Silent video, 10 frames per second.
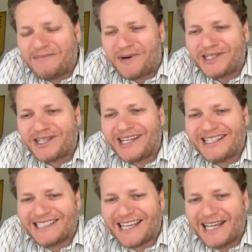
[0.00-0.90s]
person in
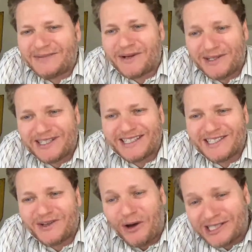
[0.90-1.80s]
this case, because this
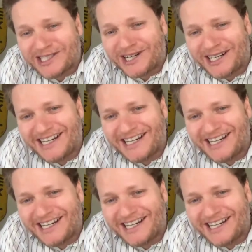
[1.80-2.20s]
is Oscar,